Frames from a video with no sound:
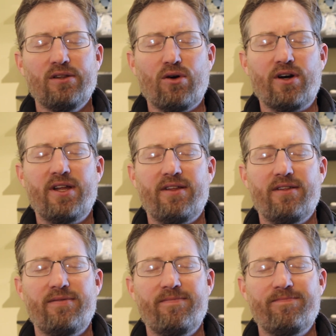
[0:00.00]
Lord,
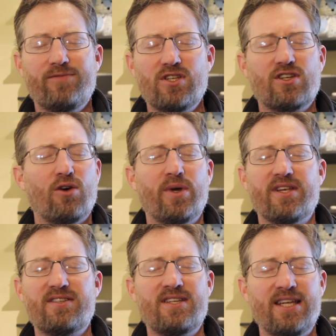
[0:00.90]
just go
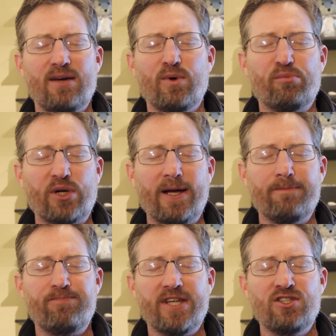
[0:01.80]
with us today, we pray.
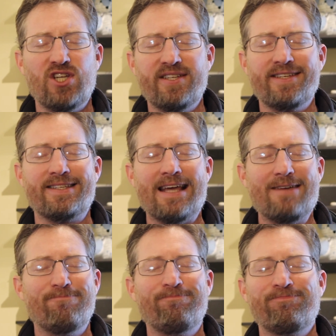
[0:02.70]
In Jesus'
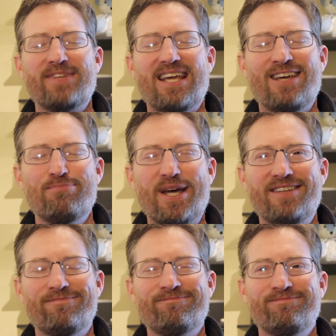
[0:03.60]
name, amen.